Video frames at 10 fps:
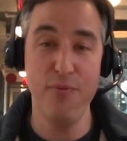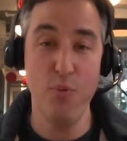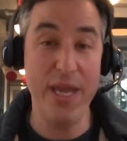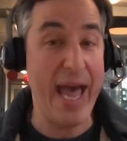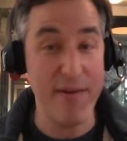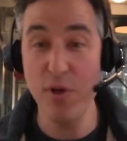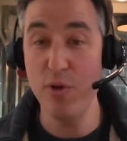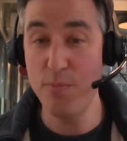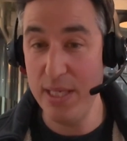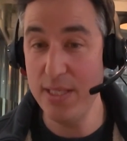we have
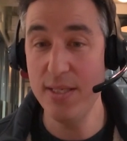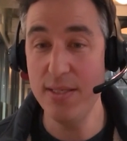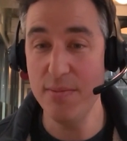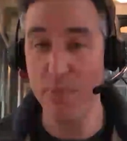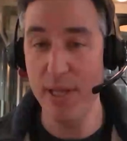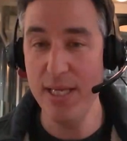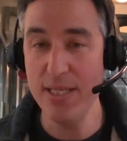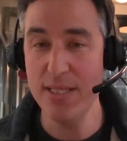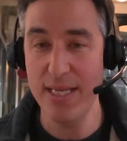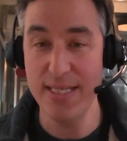those pieces in
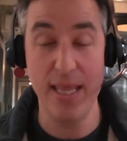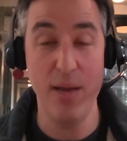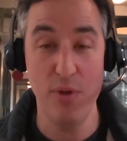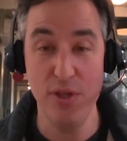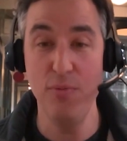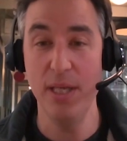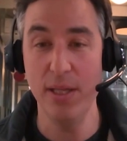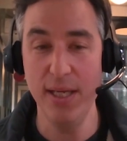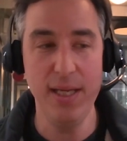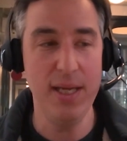place. I say that with
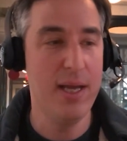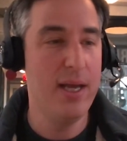humility.